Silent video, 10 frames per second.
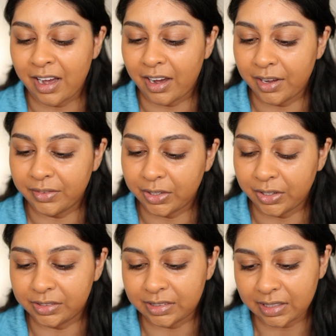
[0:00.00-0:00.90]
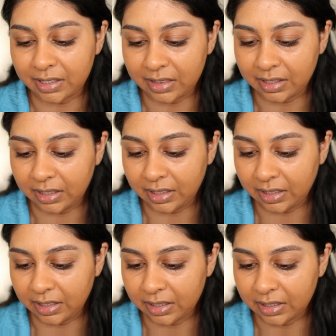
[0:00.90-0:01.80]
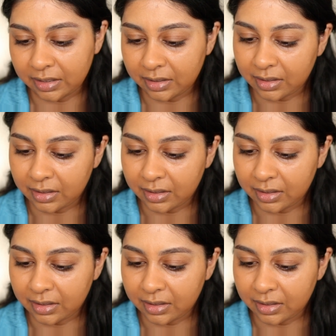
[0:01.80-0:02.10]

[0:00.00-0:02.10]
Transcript: I've got the